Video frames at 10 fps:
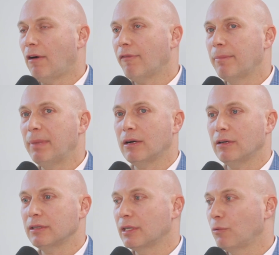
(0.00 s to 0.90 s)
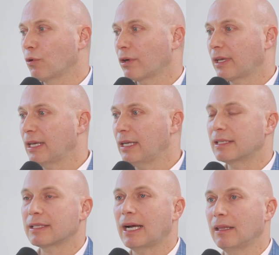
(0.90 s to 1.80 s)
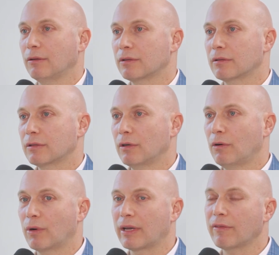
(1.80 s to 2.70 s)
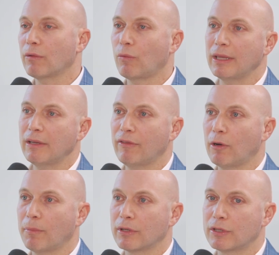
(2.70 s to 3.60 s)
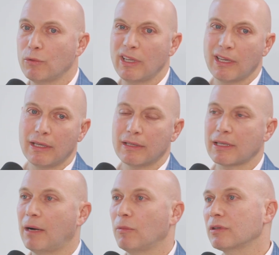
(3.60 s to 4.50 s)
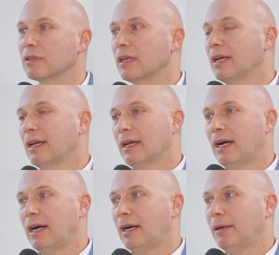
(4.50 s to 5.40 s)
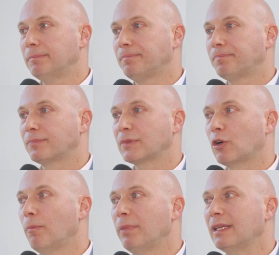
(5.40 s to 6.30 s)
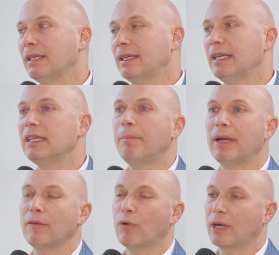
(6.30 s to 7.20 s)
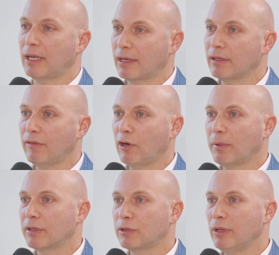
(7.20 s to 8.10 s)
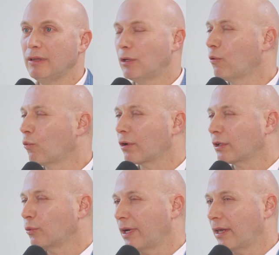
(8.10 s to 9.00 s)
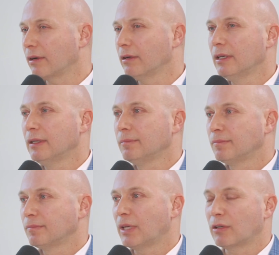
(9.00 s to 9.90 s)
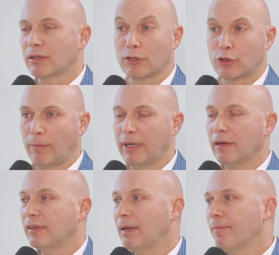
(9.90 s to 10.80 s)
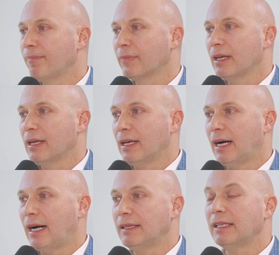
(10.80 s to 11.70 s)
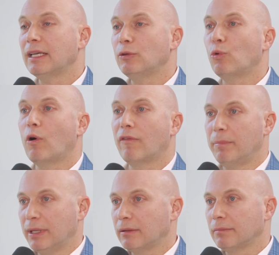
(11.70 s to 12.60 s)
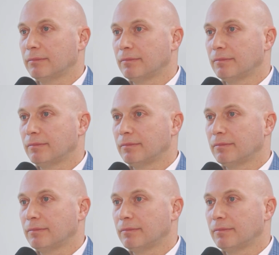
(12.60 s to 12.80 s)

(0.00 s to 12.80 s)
often because they're working in silos, so whatever one developer is doing is almost completely independent of what another developer is doing. They don't work together because there's so many of them. They tend to overbuild.